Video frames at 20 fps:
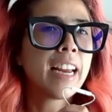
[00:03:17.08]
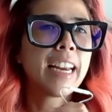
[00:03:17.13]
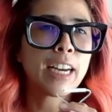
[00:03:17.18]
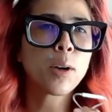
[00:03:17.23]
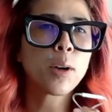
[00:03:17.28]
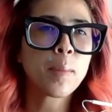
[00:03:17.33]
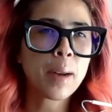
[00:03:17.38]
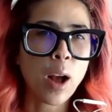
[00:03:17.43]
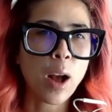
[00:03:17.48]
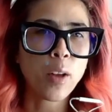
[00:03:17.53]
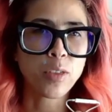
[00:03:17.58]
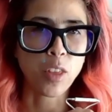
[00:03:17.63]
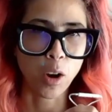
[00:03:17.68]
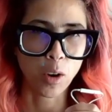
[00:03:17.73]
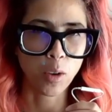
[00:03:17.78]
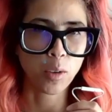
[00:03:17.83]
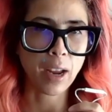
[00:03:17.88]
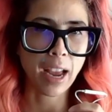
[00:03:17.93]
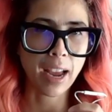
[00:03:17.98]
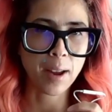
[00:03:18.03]
Hear me out
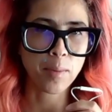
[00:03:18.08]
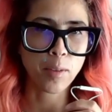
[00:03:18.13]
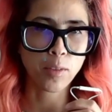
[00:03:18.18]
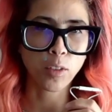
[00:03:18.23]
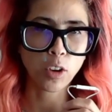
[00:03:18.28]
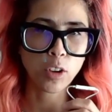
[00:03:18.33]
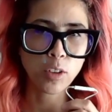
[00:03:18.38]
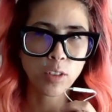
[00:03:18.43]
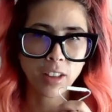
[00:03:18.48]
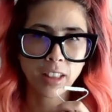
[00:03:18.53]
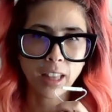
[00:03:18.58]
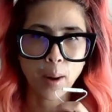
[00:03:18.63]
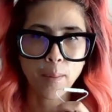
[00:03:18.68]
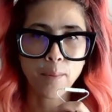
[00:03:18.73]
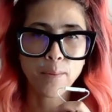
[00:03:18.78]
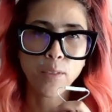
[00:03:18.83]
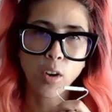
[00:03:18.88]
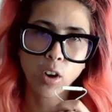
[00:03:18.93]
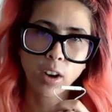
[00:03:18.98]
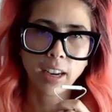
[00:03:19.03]
though, okay, before you think that I'm
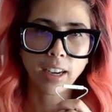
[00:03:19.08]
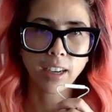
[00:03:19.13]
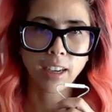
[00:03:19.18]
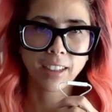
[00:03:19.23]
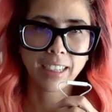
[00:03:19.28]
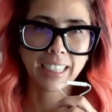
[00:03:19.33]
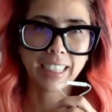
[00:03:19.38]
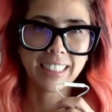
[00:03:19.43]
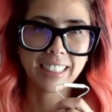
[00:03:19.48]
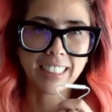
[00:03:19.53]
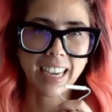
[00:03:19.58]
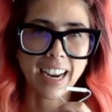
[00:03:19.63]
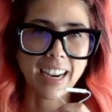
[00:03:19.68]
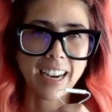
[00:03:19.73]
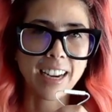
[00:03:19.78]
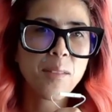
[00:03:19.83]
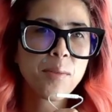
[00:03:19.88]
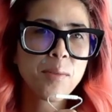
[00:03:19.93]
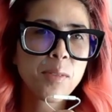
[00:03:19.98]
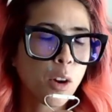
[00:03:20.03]
fucking
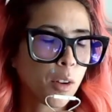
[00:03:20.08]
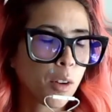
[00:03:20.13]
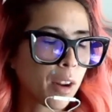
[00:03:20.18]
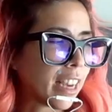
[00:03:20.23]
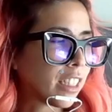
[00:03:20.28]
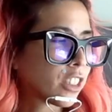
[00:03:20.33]
insane. Okay,